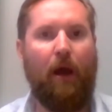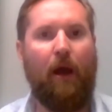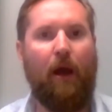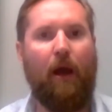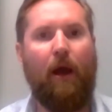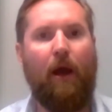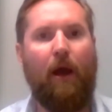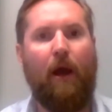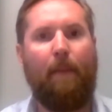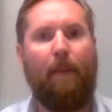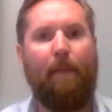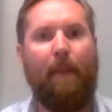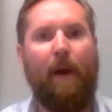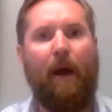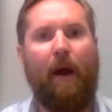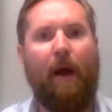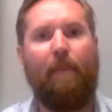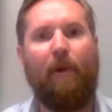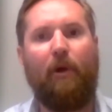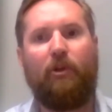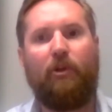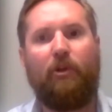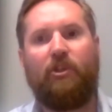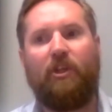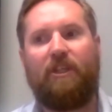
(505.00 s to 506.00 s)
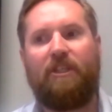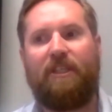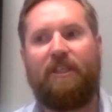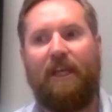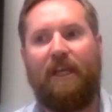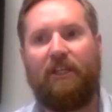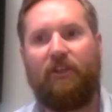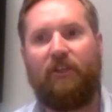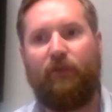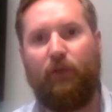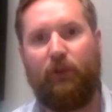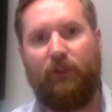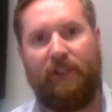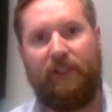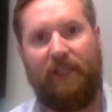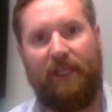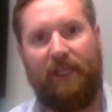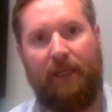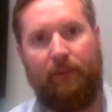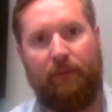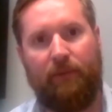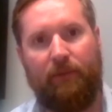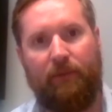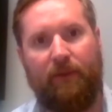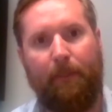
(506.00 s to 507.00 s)
Our most successful
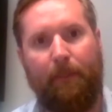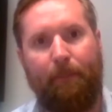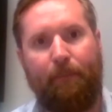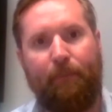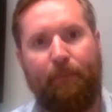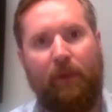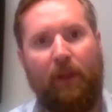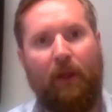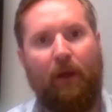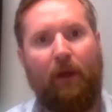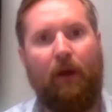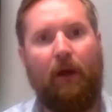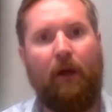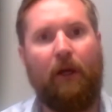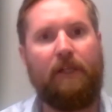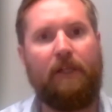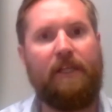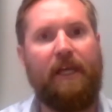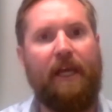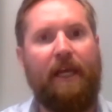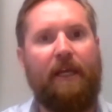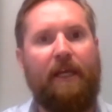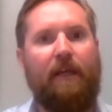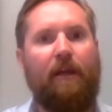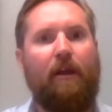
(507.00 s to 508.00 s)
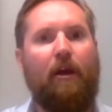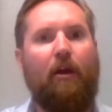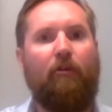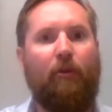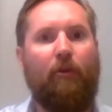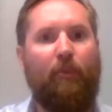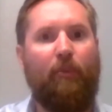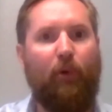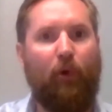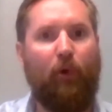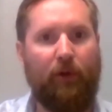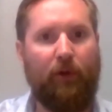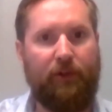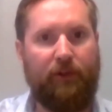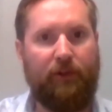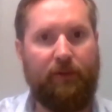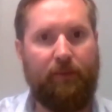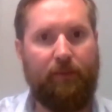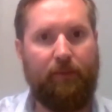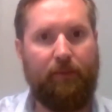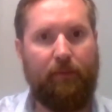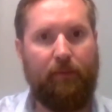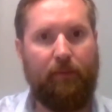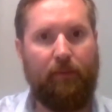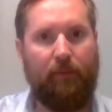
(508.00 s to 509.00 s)
teams are taking our reports,